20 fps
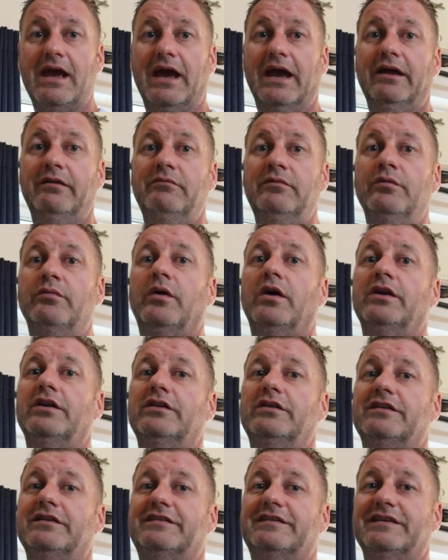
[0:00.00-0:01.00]
and we
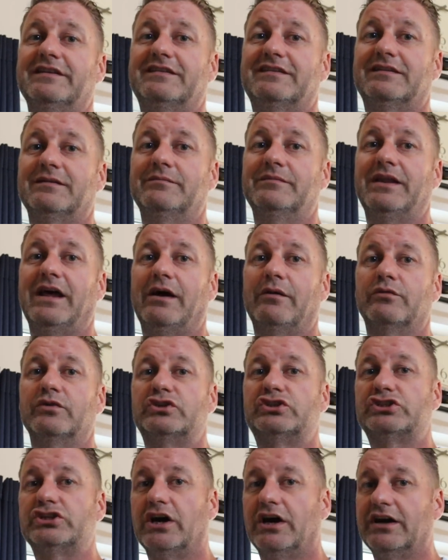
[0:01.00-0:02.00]
wanted a system that
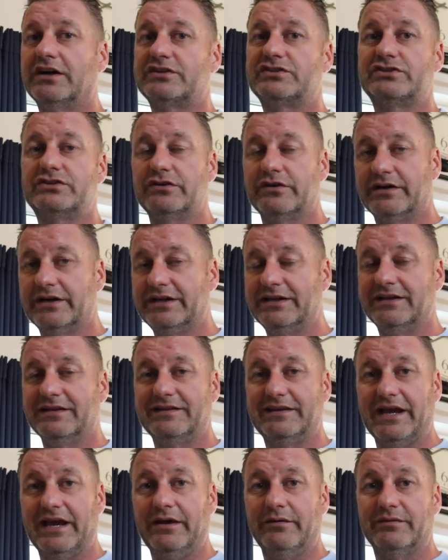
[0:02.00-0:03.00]
would charge during the
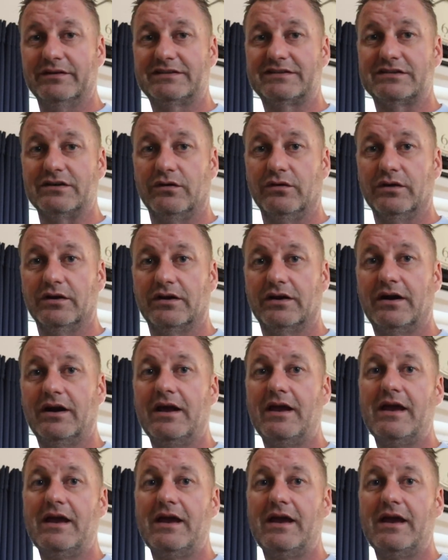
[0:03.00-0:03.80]
day with solar,